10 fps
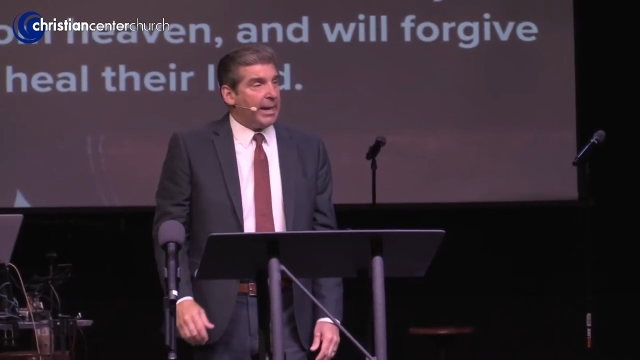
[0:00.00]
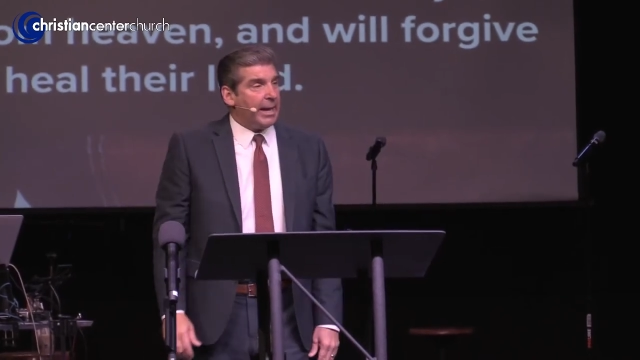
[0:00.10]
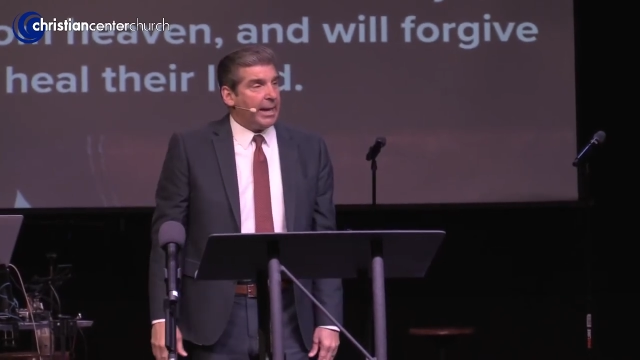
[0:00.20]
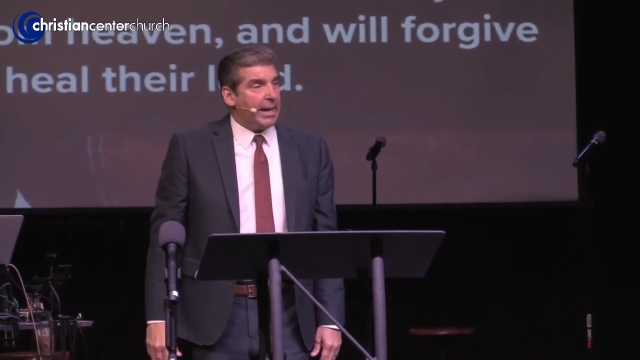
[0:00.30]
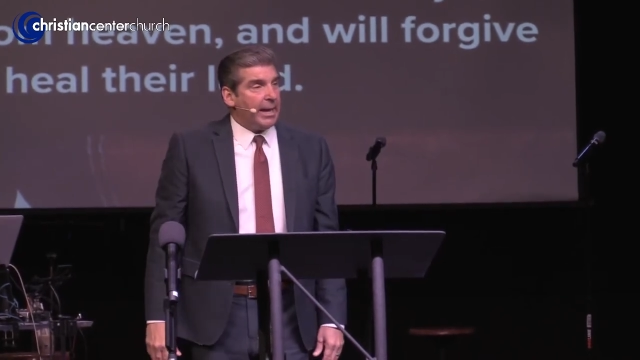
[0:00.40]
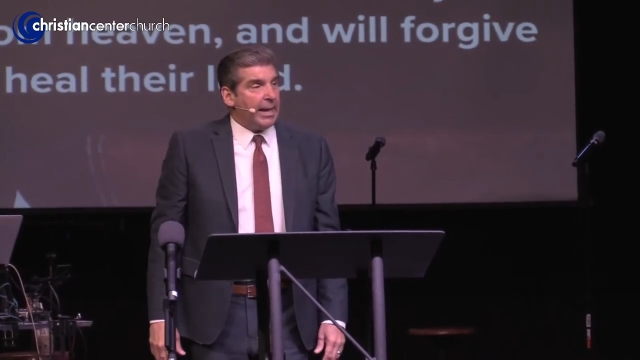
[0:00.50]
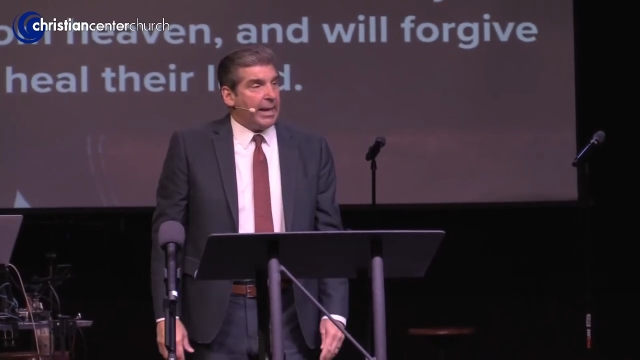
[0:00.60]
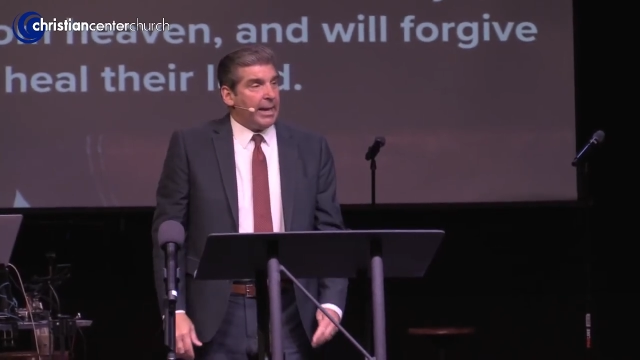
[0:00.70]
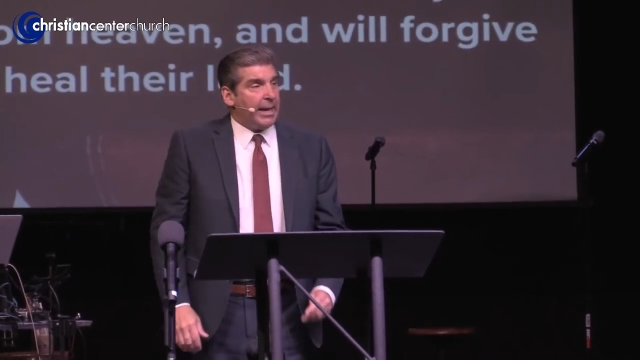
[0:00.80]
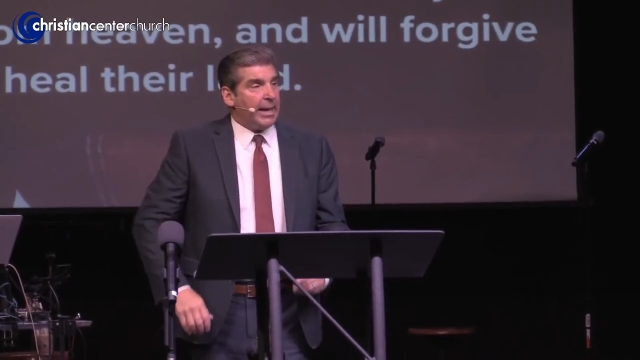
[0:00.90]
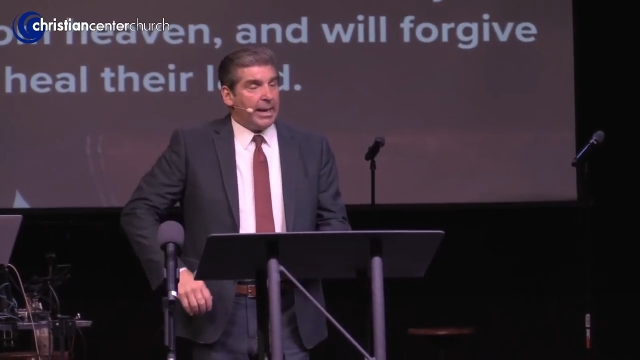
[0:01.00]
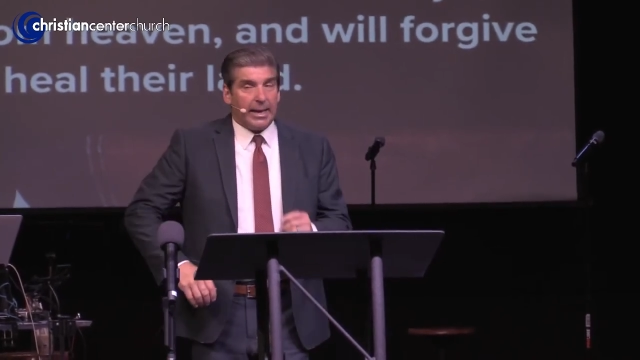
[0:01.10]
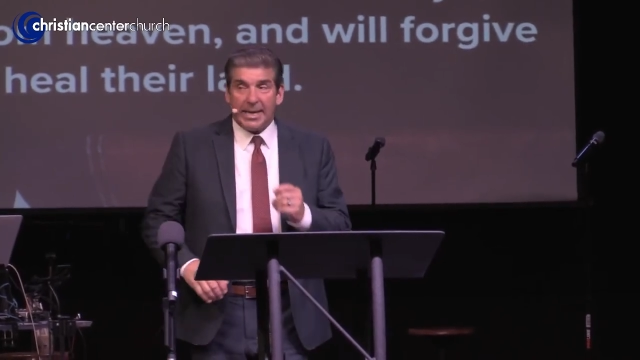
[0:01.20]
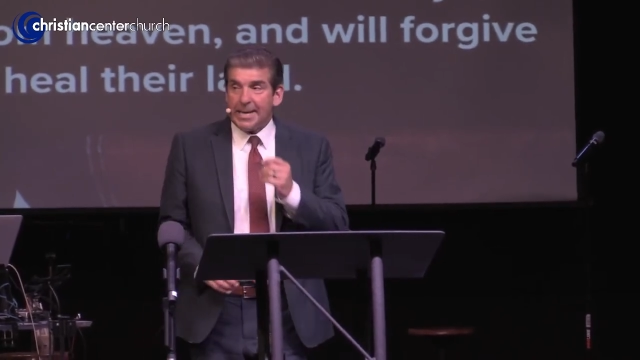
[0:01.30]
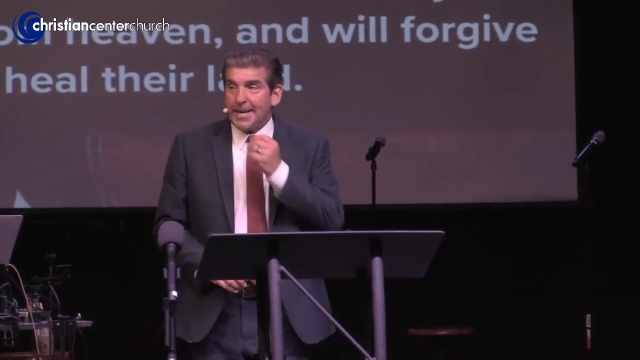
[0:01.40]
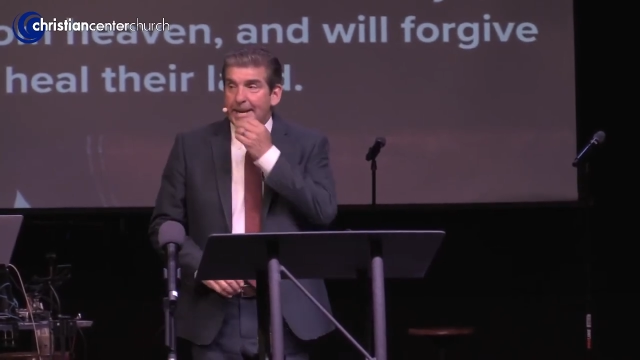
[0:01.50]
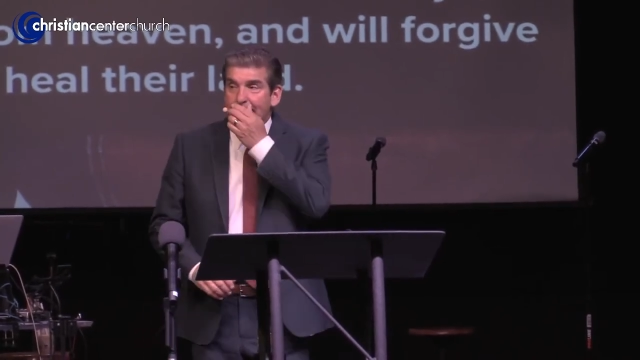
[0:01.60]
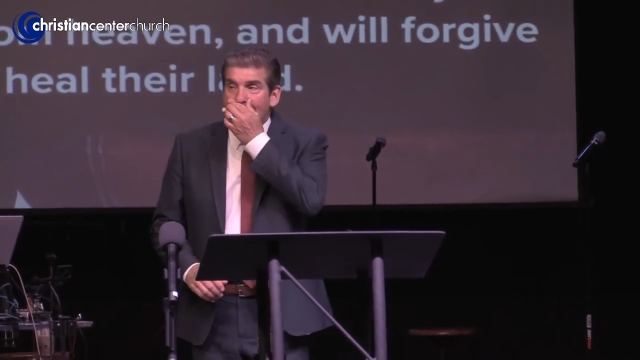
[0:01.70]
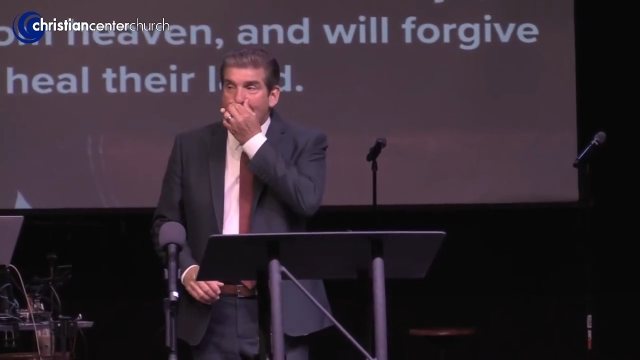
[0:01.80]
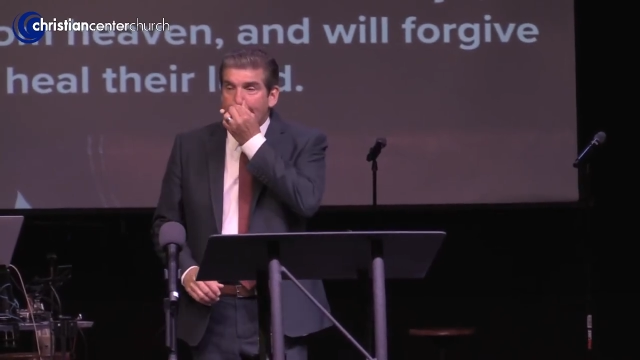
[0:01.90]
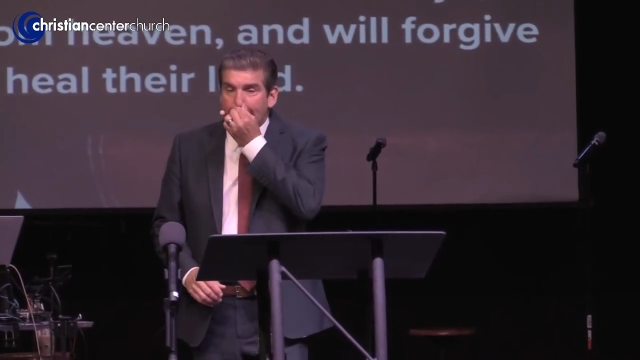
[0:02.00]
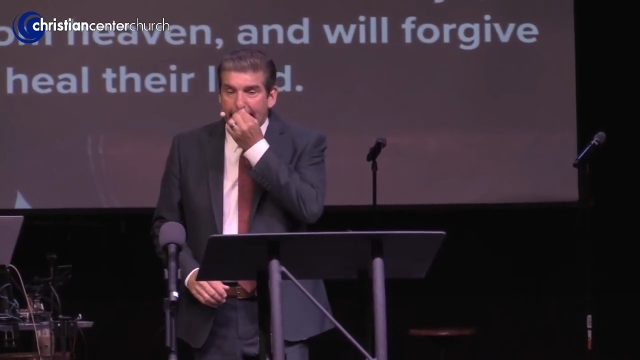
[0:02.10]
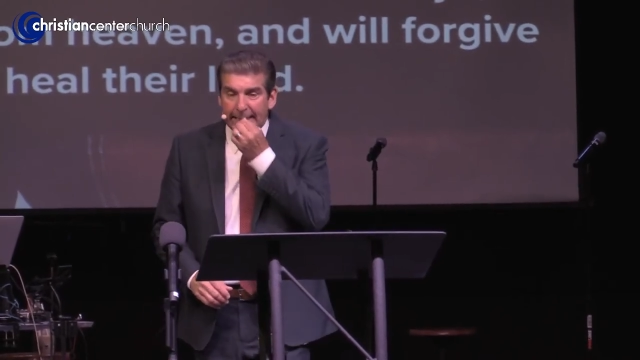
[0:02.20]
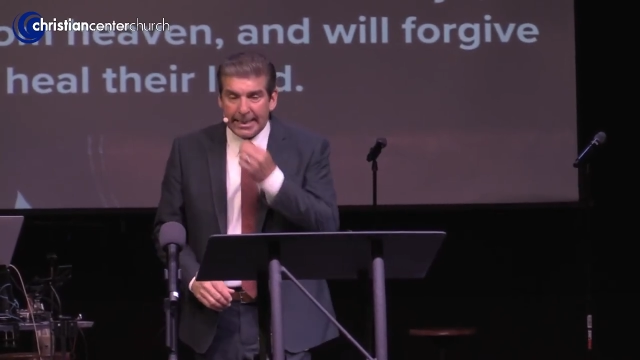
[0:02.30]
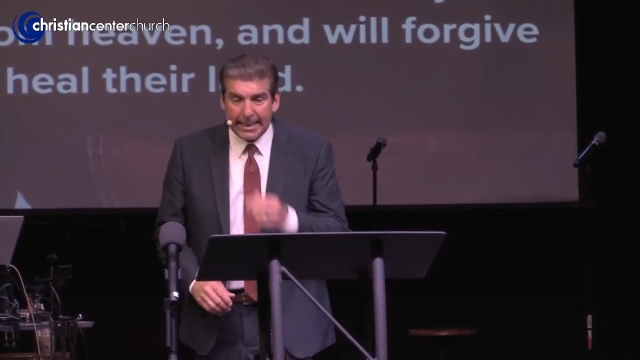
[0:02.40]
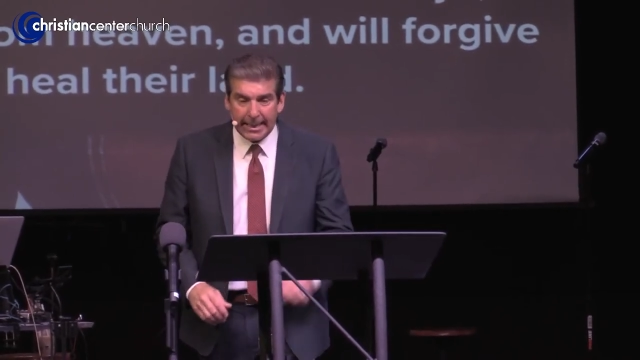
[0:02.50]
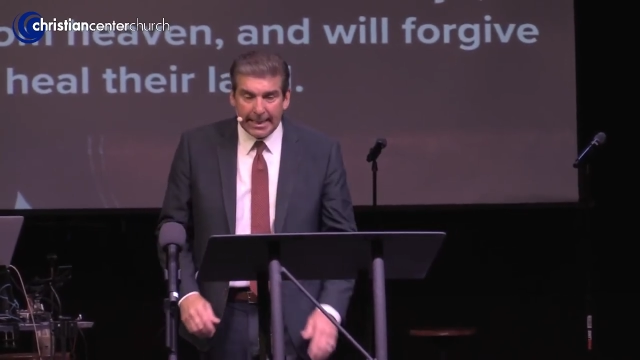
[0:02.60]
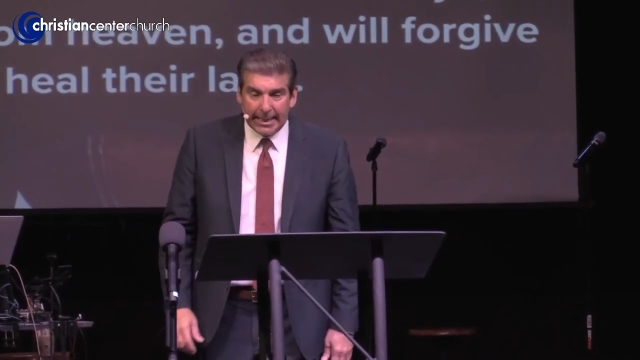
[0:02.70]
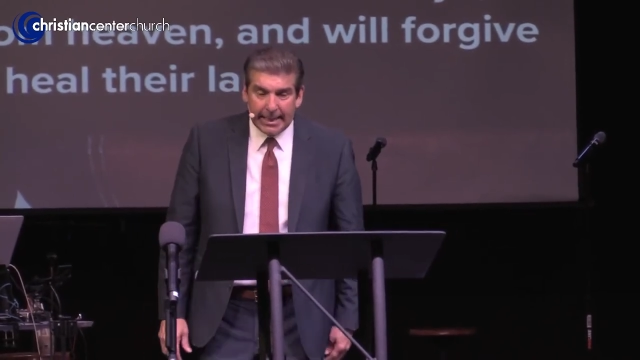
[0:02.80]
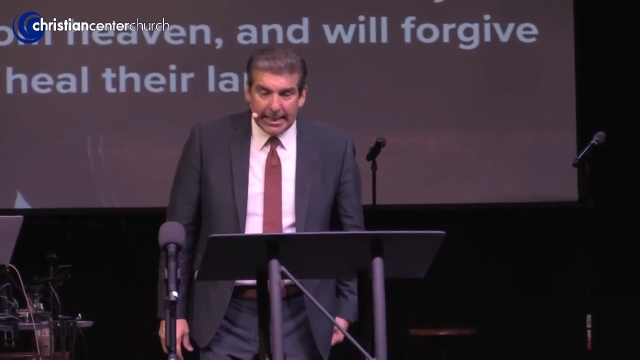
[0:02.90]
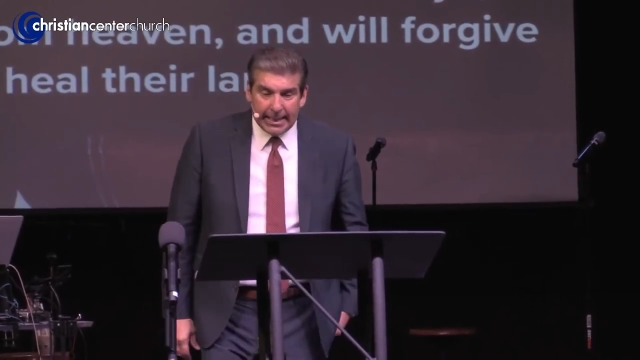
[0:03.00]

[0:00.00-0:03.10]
[no speech]